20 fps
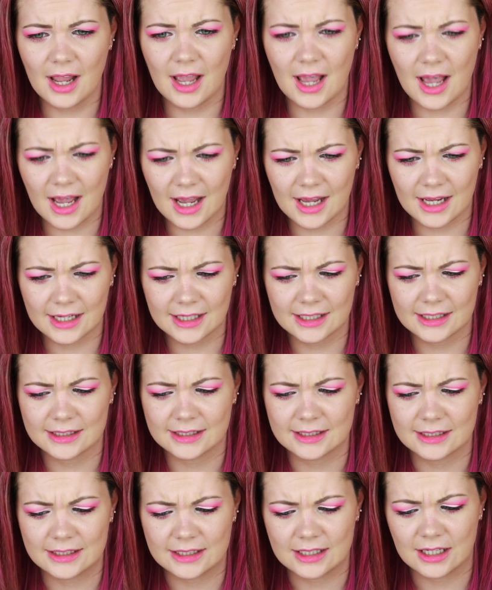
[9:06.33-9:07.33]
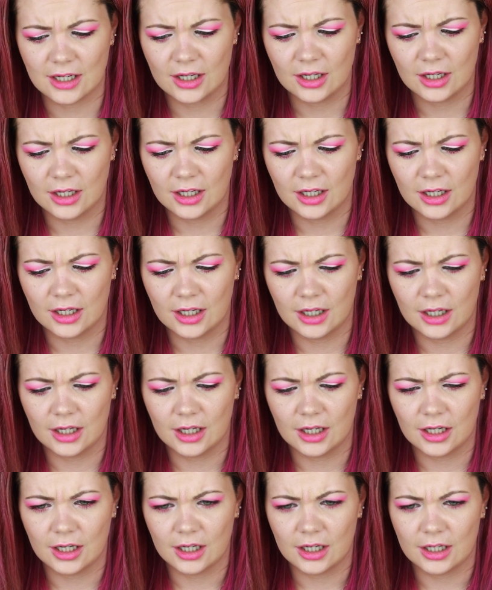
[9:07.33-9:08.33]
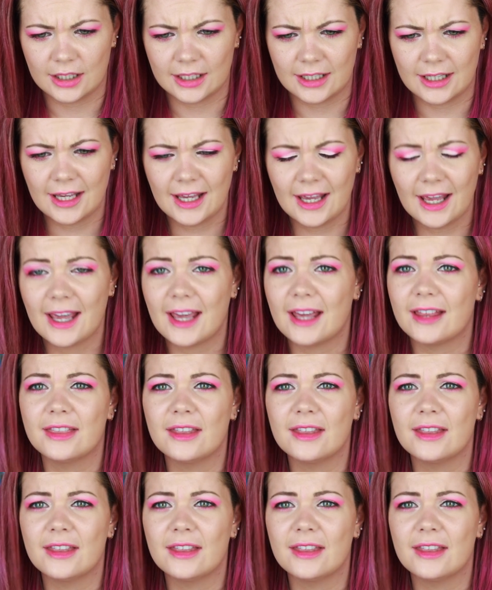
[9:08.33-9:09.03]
And yeah,